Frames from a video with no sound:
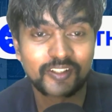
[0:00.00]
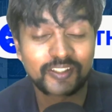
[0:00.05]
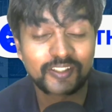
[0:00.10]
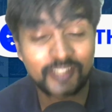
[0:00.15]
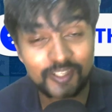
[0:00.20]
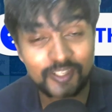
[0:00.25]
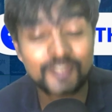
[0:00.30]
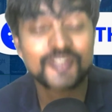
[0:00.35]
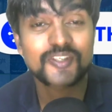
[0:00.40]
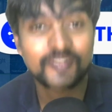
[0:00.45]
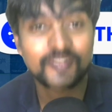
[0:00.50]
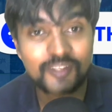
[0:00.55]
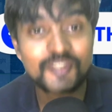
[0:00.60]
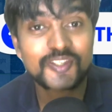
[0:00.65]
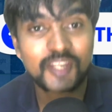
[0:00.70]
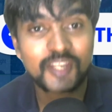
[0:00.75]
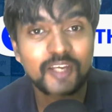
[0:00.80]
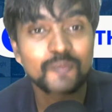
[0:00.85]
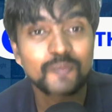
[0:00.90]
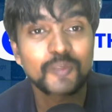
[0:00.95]
Yes,
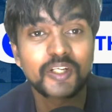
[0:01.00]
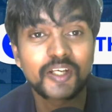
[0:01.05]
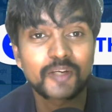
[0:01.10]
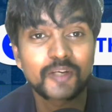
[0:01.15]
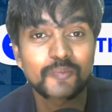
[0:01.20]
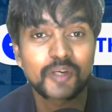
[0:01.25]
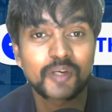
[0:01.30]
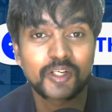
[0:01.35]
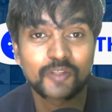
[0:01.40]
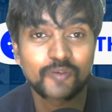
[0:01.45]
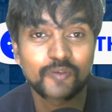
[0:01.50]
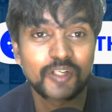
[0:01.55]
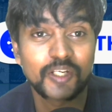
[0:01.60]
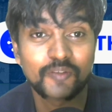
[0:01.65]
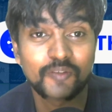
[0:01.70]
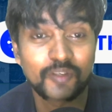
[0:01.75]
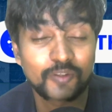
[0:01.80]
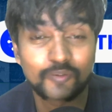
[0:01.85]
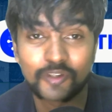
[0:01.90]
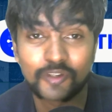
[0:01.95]
this can be done by a
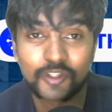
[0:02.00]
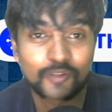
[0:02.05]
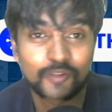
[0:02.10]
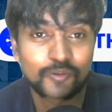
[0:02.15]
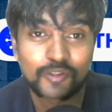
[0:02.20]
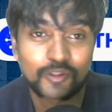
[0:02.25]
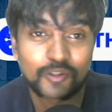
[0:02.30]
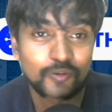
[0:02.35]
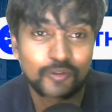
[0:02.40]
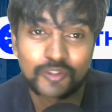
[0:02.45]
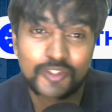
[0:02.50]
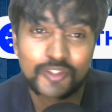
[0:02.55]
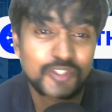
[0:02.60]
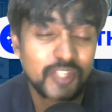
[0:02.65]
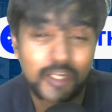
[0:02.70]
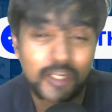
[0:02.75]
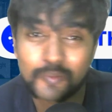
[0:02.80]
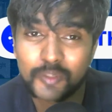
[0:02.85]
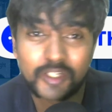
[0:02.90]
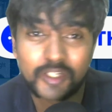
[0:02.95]
21, 22 year old. This
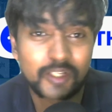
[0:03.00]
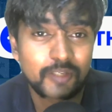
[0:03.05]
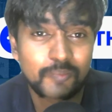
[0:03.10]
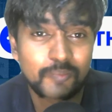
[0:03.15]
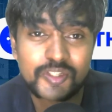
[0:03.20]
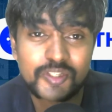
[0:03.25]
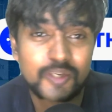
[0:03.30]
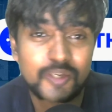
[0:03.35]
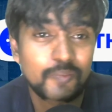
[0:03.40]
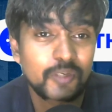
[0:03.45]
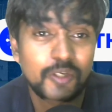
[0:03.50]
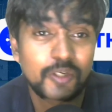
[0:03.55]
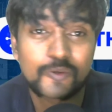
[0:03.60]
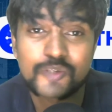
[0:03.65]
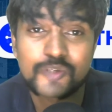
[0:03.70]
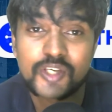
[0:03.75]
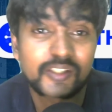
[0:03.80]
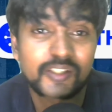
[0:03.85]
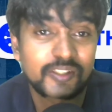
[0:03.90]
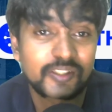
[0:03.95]
can be done by somebody
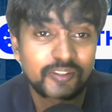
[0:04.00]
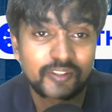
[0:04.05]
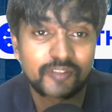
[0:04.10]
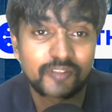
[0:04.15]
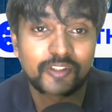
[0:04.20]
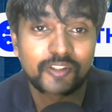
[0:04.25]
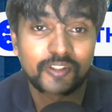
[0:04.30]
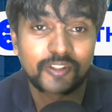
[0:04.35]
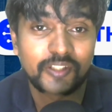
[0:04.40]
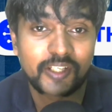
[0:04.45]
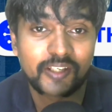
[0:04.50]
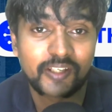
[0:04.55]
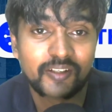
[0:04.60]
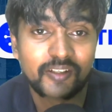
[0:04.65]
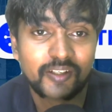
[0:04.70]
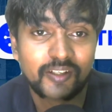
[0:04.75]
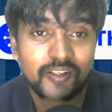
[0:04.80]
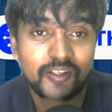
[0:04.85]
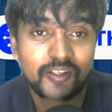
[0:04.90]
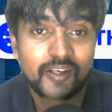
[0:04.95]
who's younger than 30.
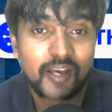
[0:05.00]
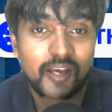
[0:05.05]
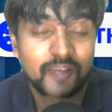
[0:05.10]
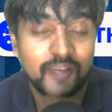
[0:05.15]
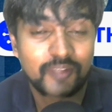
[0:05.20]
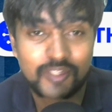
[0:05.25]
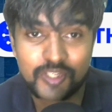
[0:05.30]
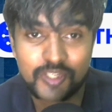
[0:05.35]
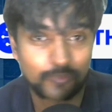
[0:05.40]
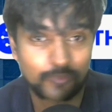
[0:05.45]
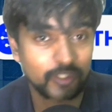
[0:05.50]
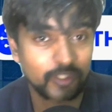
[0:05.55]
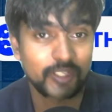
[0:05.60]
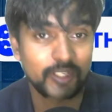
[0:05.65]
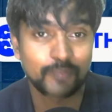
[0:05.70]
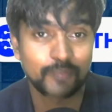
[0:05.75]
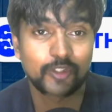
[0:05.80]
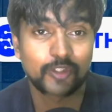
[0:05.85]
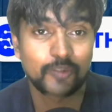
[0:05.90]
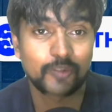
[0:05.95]
And that's something
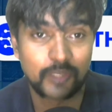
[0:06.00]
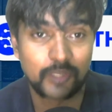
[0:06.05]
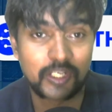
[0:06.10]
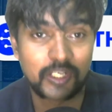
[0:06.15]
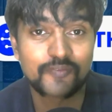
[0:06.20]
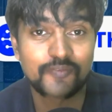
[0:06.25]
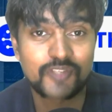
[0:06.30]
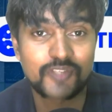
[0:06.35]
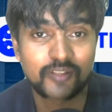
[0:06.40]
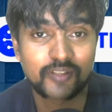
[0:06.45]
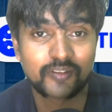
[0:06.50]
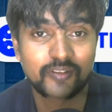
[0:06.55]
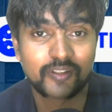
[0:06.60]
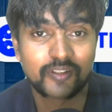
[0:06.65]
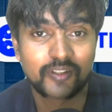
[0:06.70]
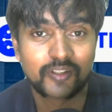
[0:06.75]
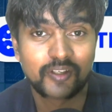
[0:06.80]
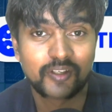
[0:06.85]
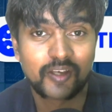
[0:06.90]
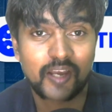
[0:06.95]
Deep Thought believes in.
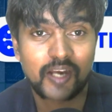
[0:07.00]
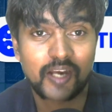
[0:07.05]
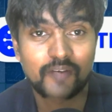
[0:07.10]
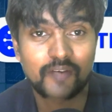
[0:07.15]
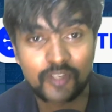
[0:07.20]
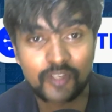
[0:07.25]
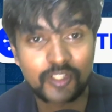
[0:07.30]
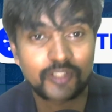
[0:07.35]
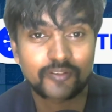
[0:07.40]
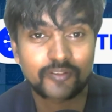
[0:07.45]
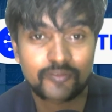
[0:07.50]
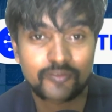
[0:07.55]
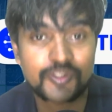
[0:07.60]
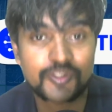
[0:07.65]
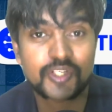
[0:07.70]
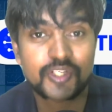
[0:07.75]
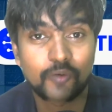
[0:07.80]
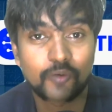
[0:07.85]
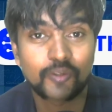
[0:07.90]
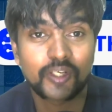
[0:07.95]
And we are
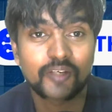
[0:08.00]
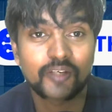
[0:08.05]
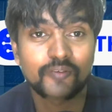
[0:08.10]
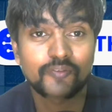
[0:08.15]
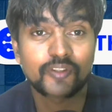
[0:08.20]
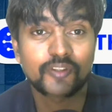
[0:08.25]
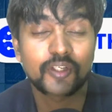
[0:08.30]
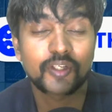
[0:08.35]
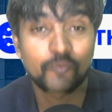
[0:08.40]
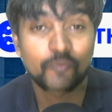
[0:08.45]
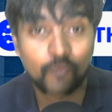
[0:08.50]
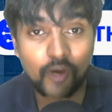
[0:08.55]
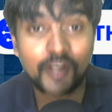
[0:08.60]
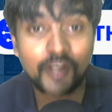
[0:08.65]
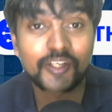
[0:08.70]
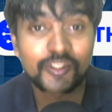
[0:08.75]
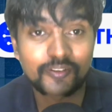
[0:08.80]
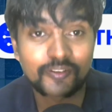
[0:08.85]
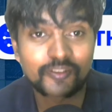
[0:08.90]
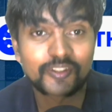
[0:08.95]
scouting for that
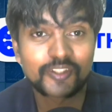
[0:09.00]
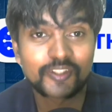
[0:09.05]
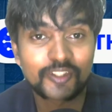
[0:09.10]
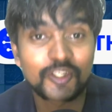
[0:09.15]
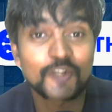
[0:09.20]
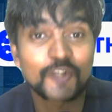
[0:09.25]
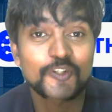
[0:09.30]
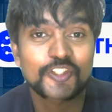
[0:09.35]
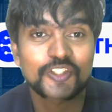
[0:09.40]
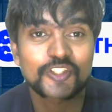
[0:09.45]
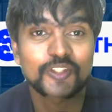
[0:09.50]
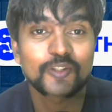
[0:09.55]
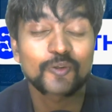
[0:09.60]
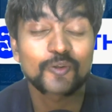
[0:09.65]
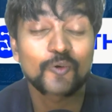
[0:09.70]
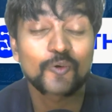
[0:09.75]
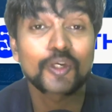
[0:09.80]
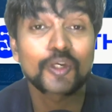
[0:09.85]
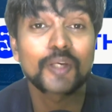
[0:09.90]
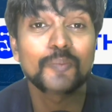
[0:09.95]
one youngster
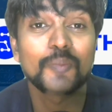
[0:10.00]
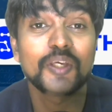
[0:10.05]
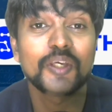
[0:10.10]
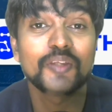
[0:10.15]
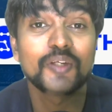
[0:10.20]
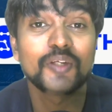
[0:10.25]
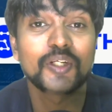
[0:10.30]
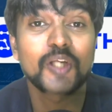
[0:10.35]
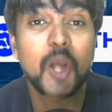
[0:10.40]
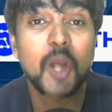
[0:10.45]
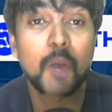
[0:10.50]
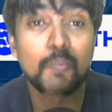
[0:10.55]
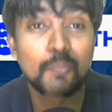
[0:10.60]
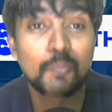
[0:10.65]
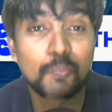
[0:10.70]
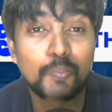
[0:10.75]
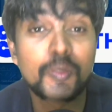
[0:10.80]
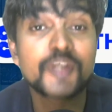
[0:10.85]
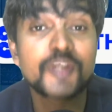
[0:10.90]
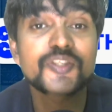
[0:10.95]
who can be that
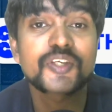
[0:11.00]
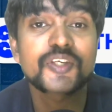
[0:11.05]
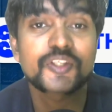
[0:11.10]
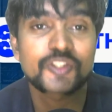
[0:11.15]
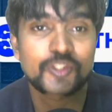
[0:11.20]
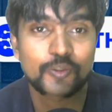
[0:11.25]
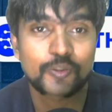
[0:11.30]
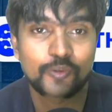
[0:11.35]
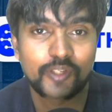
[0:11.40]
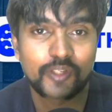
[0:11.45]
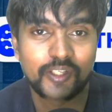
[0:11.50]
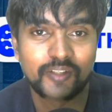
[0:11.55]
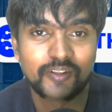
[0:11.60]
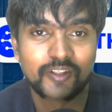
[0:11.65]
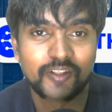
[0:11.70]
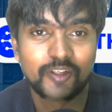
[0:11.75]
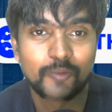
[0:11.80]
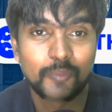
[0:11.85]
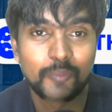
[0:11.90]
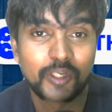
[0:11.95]
amazing story
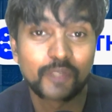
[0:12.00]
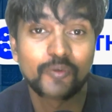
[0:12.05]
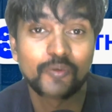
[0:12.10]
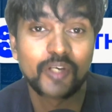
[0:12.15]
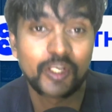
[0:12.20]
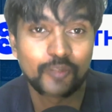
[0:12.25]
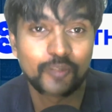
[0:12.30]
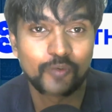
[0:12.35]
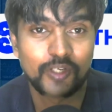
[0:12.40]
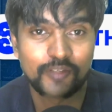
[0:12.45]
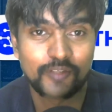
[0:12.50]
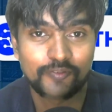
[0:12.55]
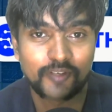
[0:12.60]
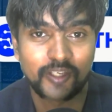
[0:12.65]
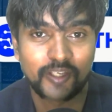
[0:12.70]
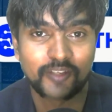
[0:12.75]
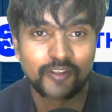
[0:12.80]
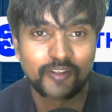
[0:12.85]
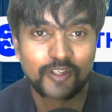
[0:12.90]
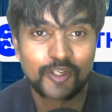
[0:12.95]
by
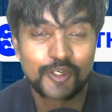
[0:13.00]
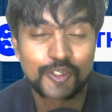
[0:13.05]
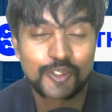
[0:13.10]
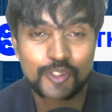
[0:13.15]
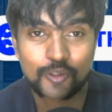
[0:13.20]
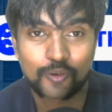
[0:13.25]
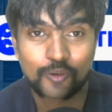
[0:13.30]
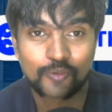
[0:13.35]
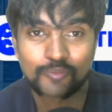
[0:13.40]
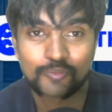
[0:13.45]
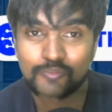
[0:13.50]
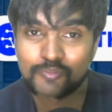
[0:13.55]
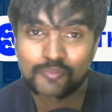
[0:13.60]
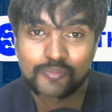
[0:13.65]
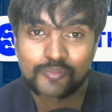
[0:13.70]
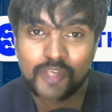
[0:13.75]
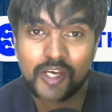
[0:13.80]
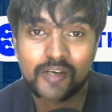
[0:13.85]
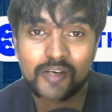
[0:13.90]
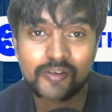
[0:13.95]
2025. So
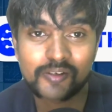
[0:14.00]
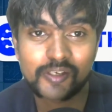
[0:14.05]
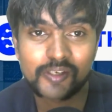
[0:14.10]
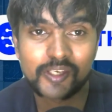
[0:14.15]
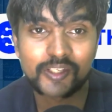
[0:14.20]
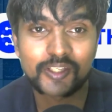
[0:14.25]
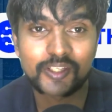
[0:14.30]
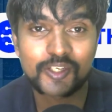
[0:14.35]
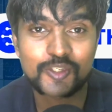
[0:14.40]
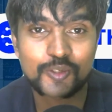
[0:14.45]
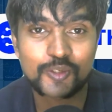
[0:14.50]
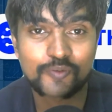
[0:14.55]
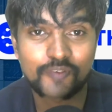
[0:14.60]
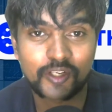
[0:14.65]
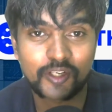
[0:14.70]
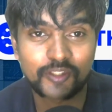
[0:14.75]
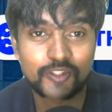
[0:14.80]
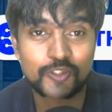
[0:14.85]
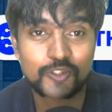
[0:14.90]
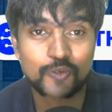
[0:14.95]
yeah, in case you
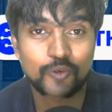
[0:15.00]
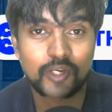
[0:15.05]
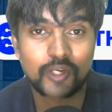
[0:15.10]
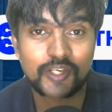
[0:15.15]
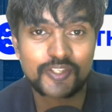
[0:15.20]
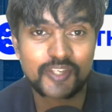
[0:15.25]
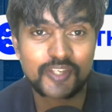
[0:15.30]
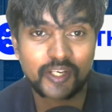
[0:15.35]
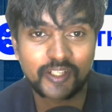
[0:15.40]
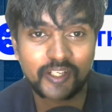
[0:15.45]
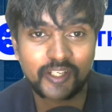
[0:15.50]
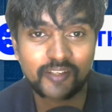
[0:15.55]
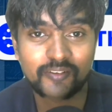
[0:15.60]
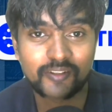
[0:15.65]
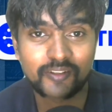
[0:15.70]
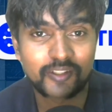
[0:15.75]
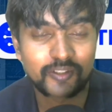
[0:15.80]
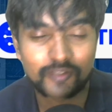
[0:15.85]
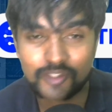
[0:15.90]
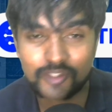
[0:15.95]
find this role
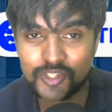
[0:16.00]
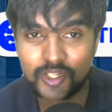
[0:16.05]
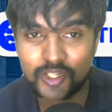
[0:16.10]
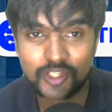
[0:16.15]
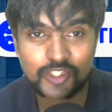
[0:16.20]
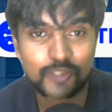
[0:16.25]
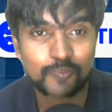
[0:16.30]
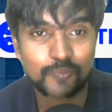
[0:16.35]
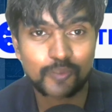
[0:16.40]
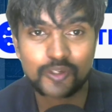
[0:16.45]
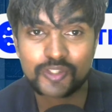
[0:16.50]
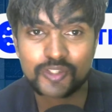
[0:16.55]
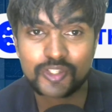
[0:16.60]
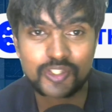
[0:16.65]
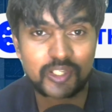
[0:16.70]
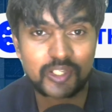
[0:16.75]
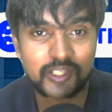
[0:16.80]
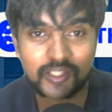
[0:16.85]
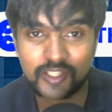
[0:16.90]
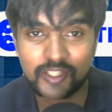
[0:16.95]
exciting, the selection
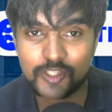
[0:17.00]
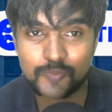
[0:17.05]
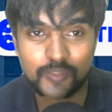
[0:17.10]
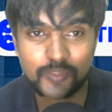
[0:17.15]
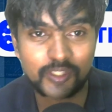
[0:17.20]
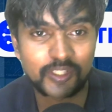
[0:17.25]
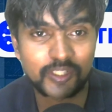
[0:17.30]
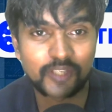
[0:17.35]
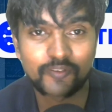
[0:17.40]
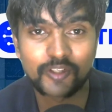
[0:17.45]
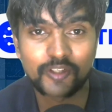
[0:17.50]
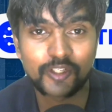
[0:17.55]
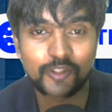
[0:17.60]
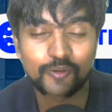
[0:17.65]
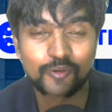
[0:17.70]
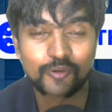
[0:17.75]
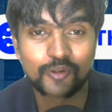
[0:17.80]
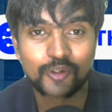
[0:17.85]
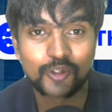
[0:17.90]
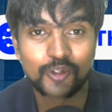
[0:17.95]
process link has been given to
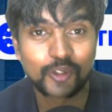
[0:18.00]
you.